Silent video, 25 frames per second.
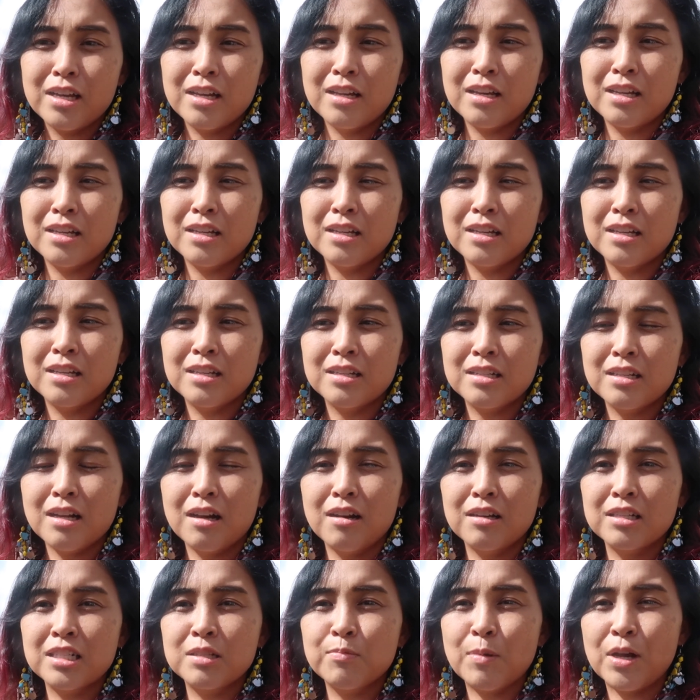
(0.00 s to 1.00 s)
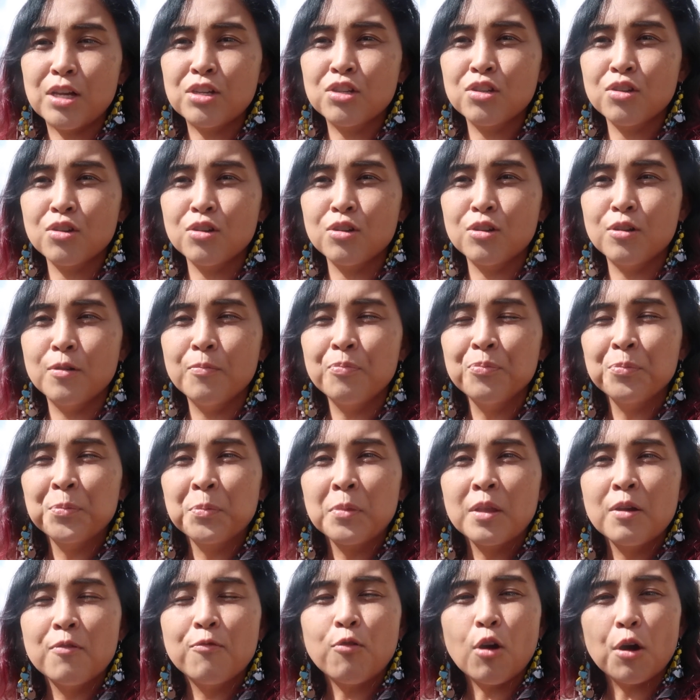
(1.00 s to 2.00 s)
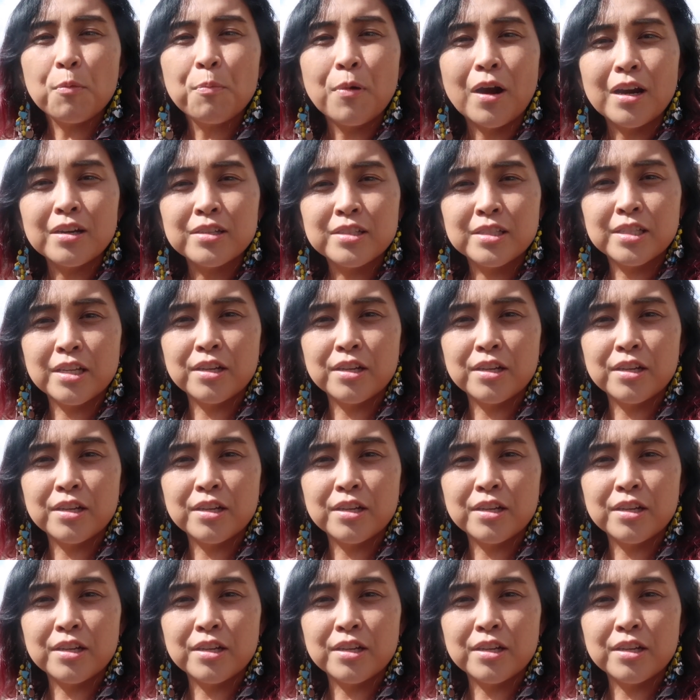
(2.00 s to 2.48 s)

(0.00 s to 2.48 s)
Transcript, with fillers: It is a special four-part